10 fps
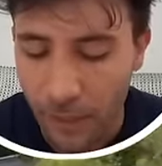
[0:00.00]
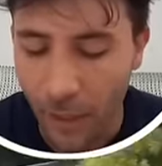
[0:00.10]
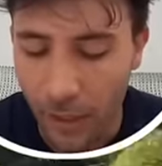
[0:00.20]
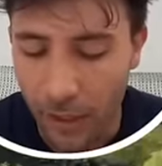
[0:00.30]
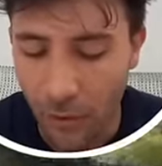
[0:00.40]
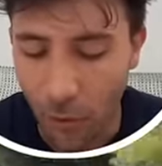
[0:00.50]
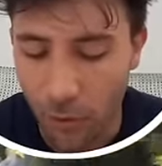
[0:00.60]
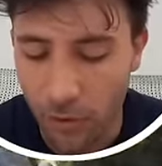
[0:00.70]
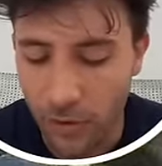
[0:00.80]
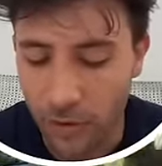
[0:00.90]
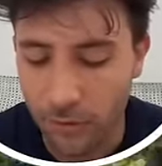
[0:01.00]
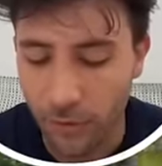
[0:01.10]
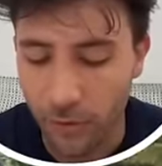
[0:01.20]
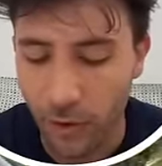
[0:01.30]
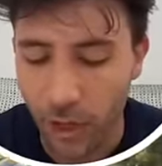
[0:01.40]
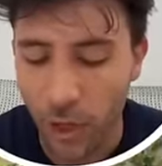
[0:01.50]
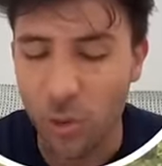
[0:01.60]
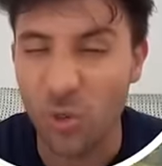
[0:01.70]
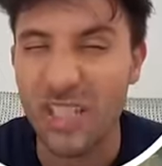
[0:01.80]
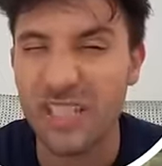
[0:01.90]
And we're looking for
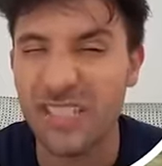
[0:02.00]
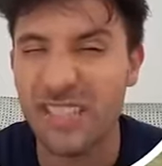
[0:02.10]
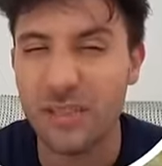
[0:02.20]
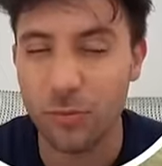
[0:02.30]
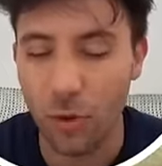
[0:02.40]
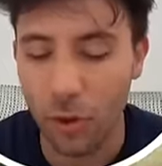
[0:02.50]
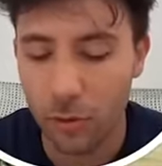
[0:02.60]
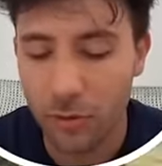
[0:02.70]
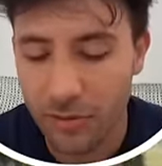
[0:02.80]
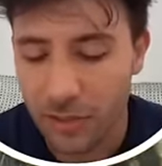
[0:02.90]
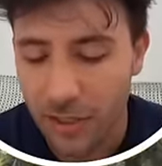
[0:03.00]
Rusty Rose,